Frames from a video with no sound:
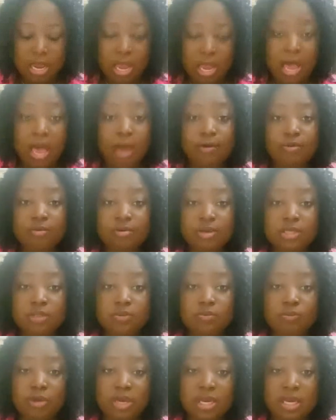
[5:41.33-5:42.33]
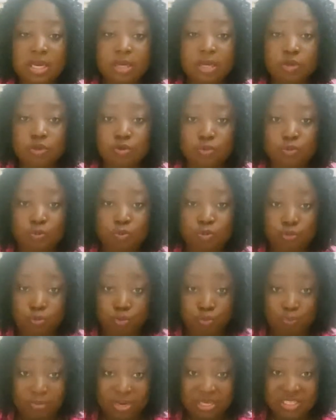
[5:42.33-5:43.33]
accurate way to to
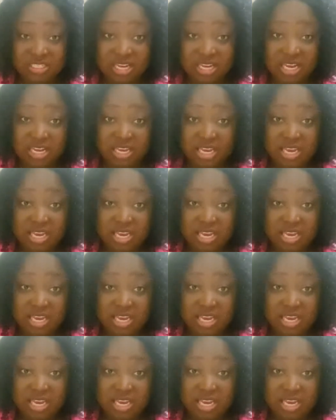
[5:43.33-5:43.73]
measure